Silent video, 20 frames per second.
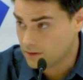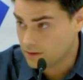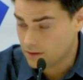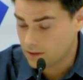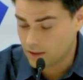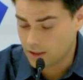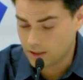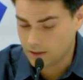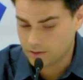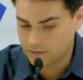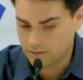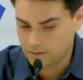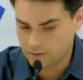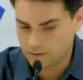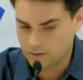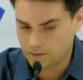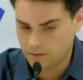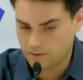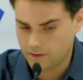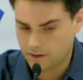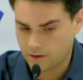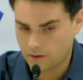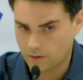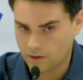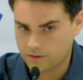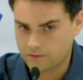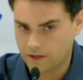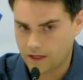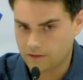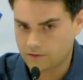They're
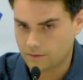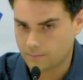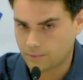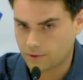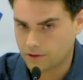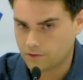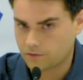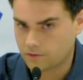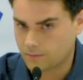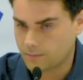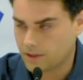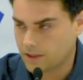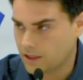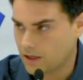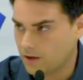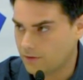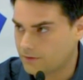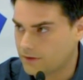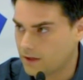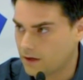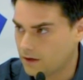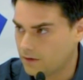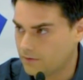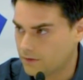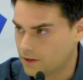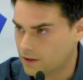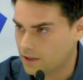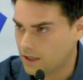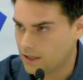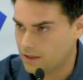going to end up redistributing health care, and
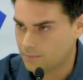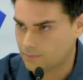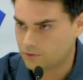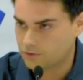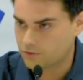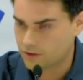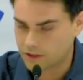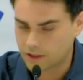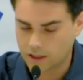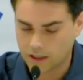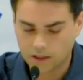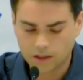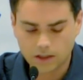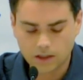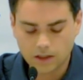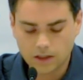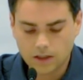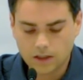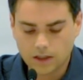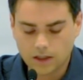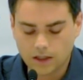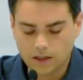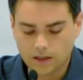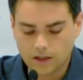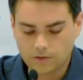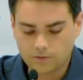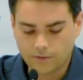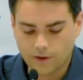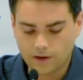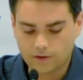they're going to end up restricting it.
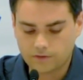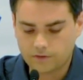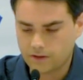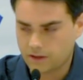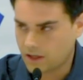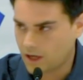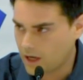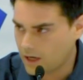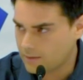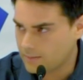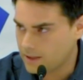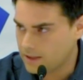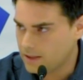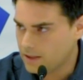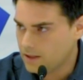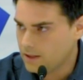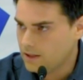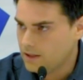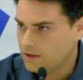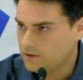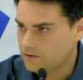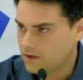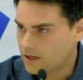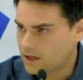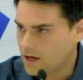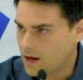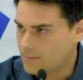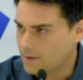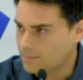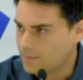As far as the economy, his
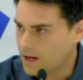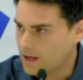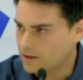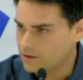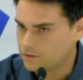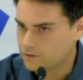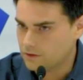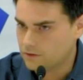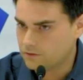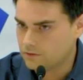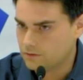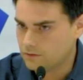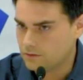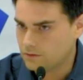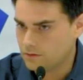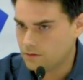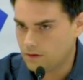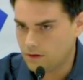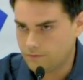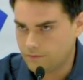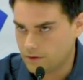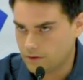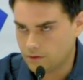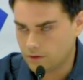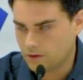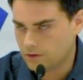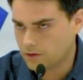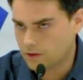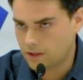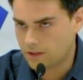economic policies, if you
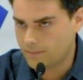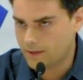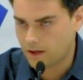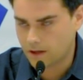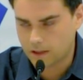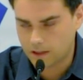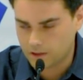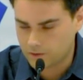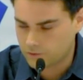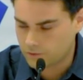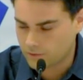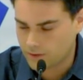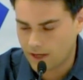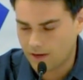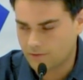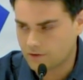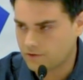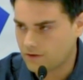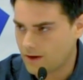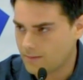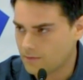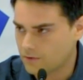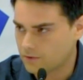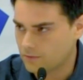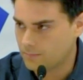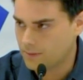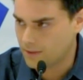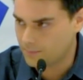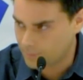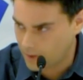look at American history, every time there's
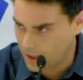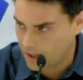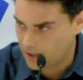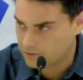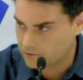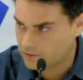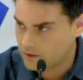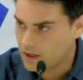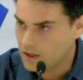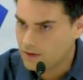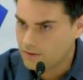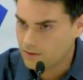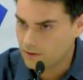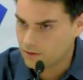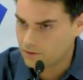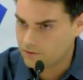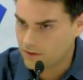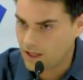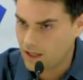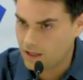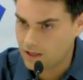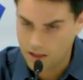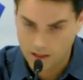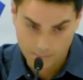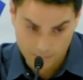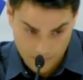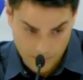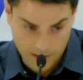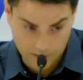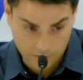a big bust, there is then
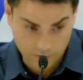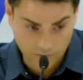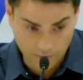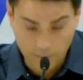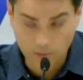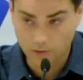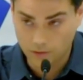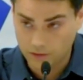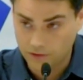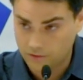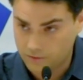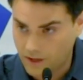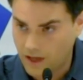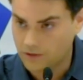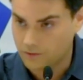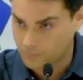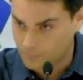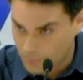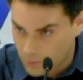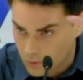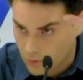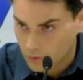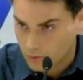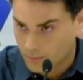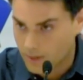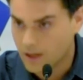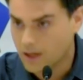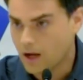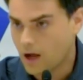a similarly sized boom,